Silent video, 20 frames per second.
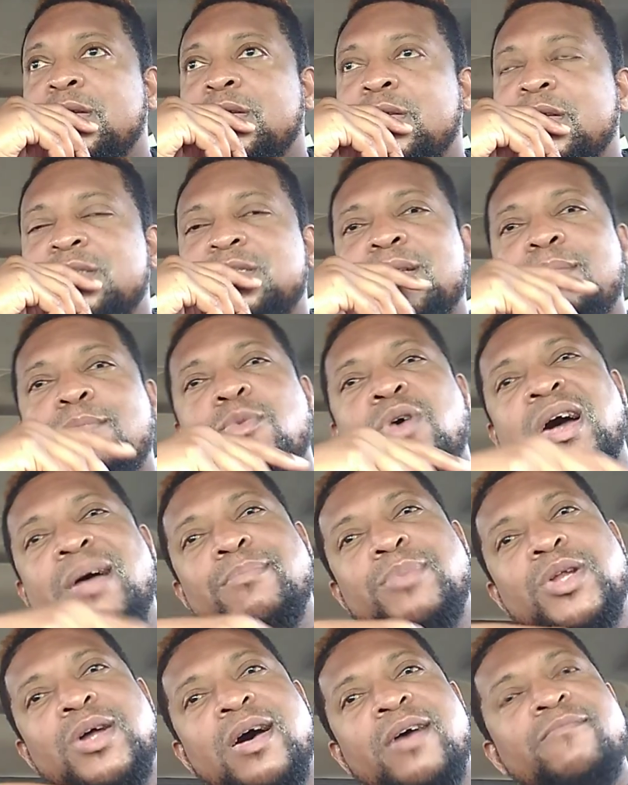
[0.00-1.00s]
You say, boy, I
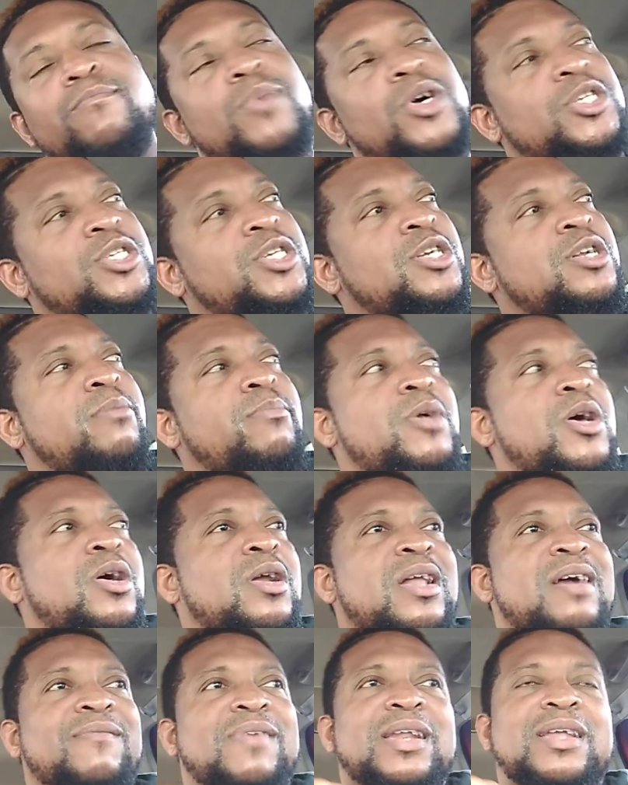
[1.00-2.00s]
don't have much, you know, me, I'm
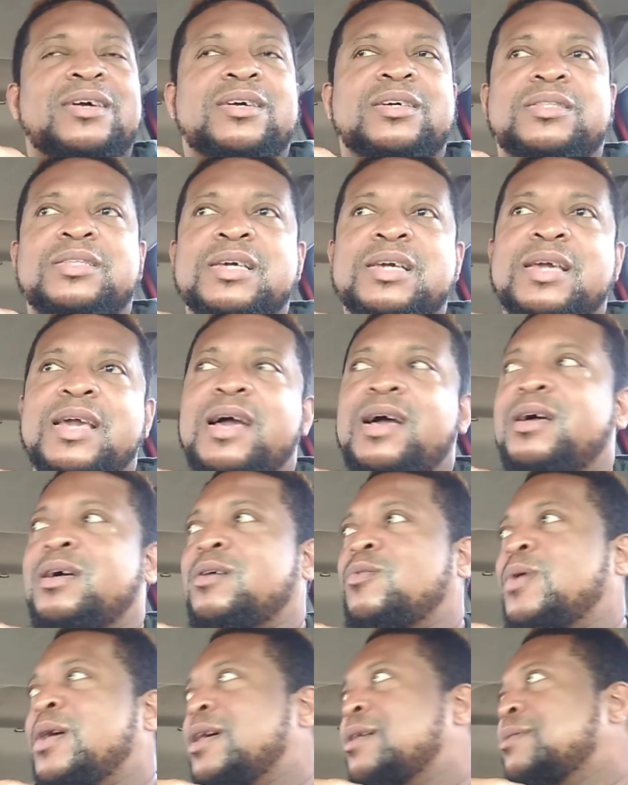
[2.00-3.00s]
I have a little thing here
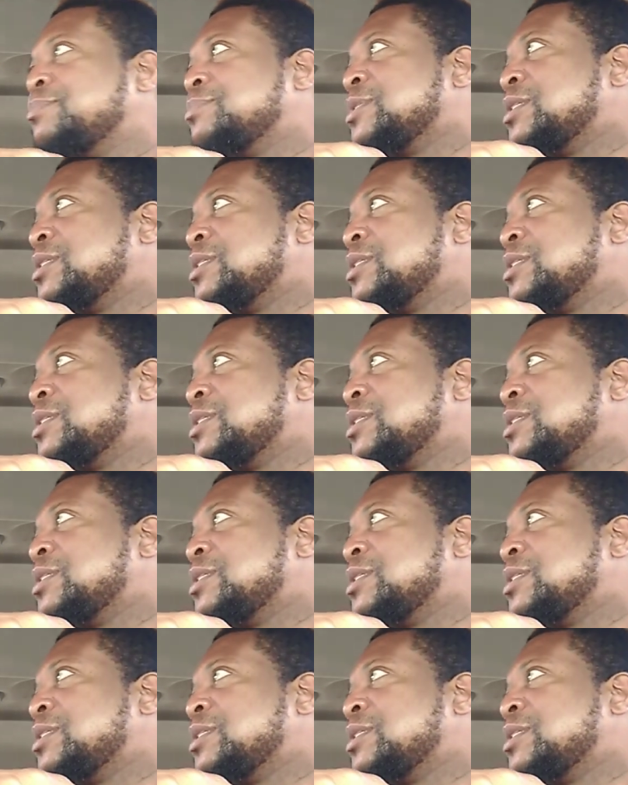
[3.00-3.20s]
where,